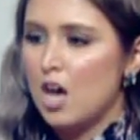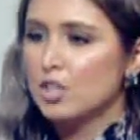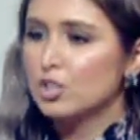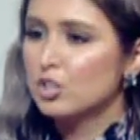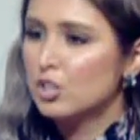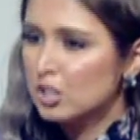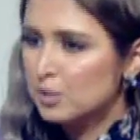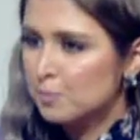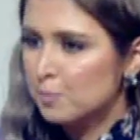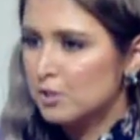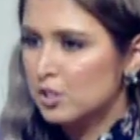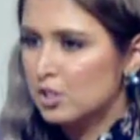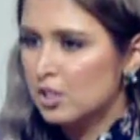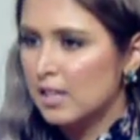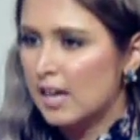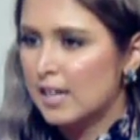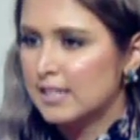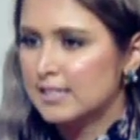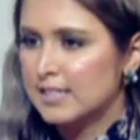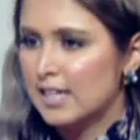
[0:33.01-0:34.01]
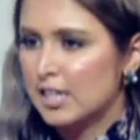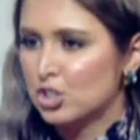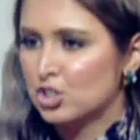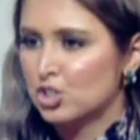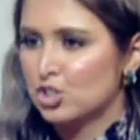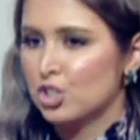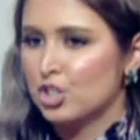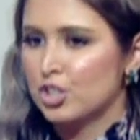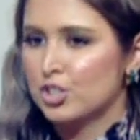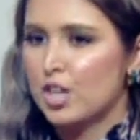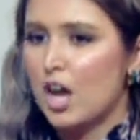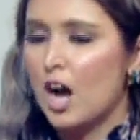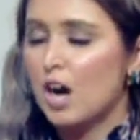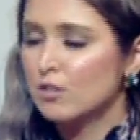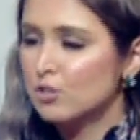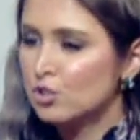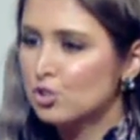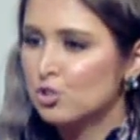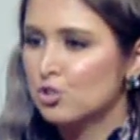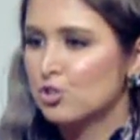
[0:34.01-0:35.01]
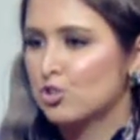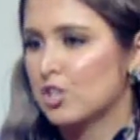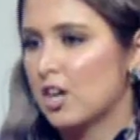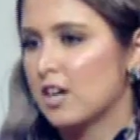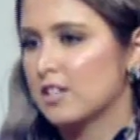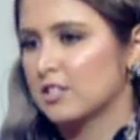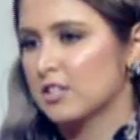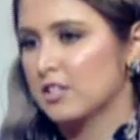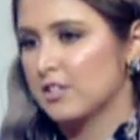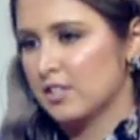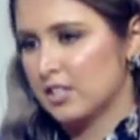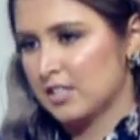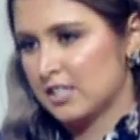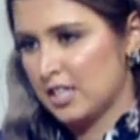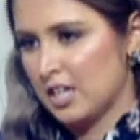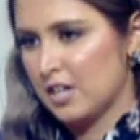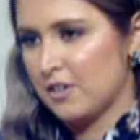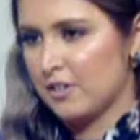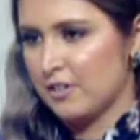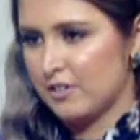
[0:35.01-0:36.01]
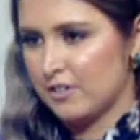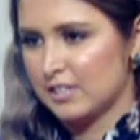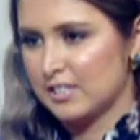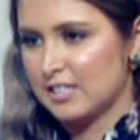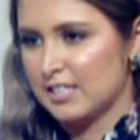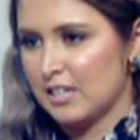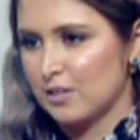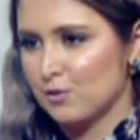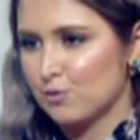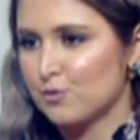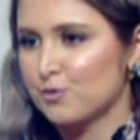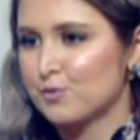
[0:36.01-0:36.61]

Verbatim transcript: your specialization, how did you start in this career itself?